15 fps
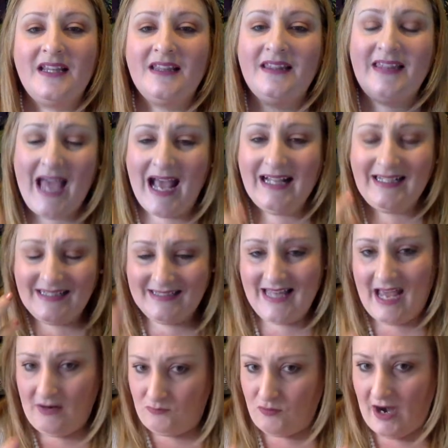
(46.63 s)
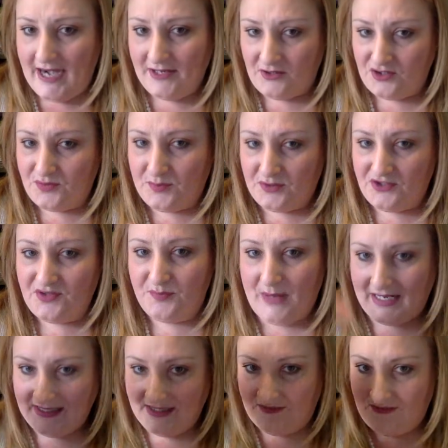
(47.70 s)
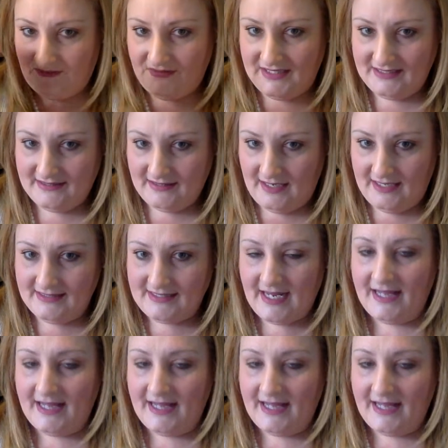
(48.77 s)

that's that writer's perspective of these signs.